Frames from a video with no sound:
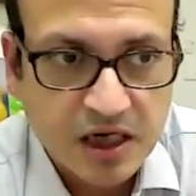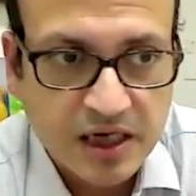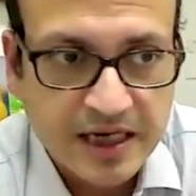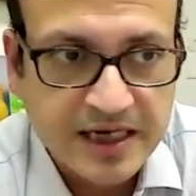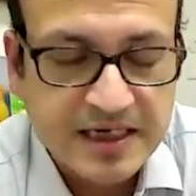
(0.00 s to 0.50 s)

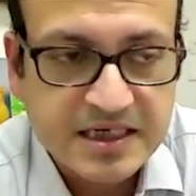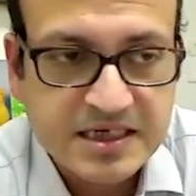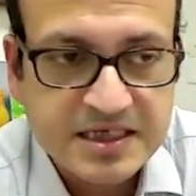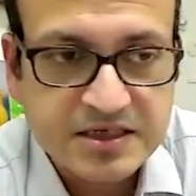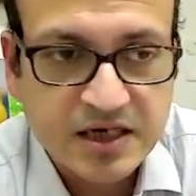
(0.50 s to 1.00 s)
And it
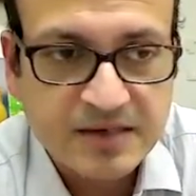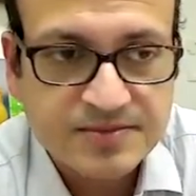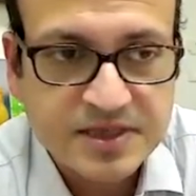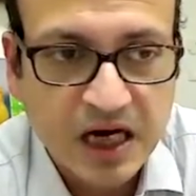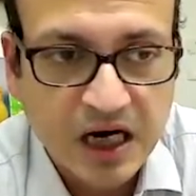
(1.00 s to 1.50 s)

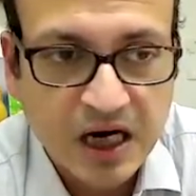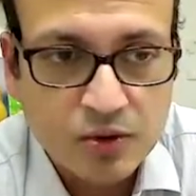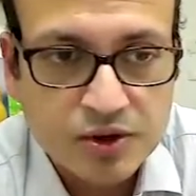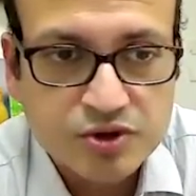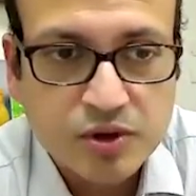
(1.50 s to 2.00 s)
describes how
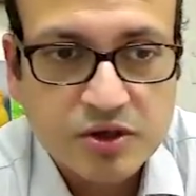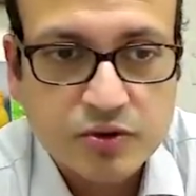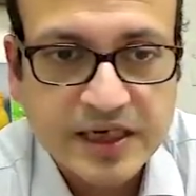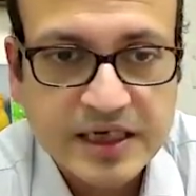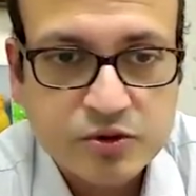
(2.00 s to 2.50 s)
you are
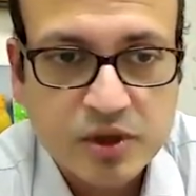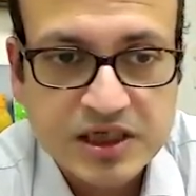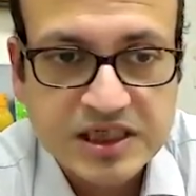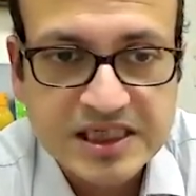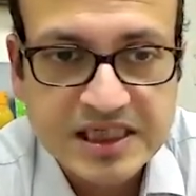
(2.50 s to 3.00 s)
going to
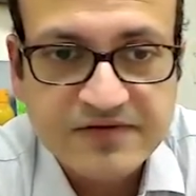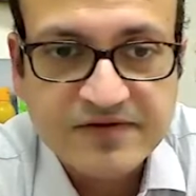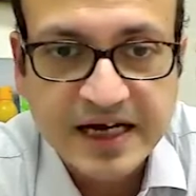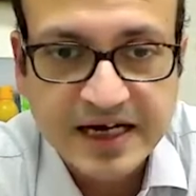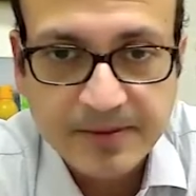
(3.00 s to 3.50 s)
achieve
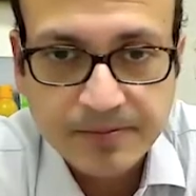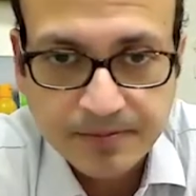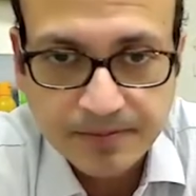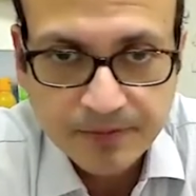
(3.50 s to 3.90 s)
that aim.